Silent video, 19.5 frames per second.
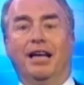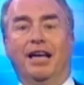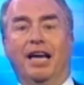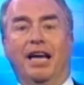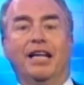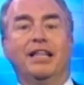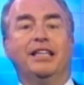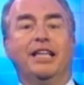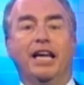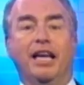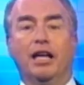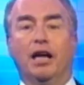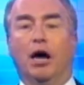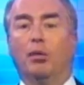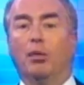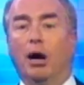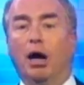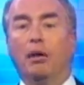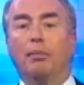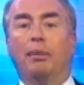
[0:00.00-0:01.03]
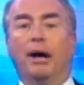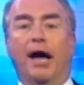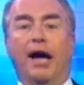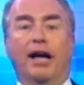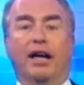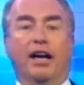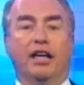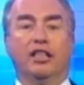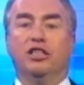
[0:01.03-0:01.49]
Indeed, a while
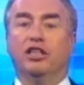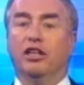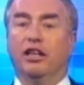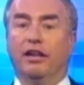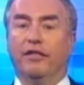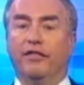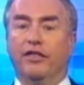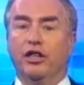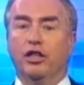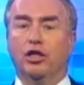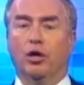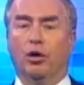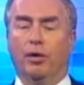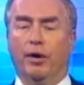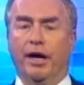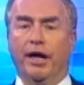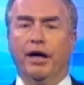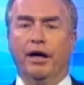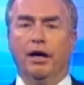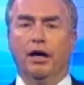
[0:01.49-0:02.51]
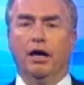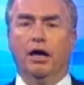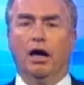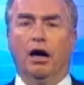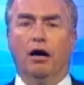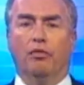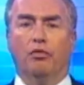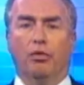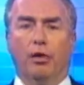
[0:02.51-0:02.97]
back I took inventory
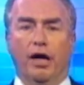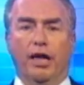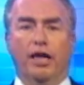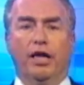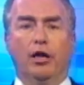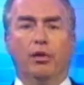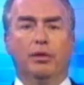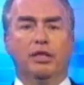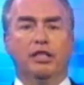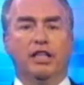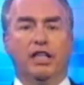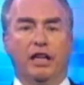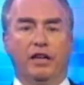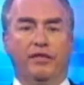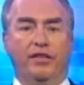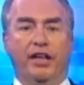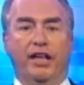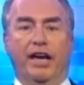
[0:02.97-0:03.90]
of radio and TV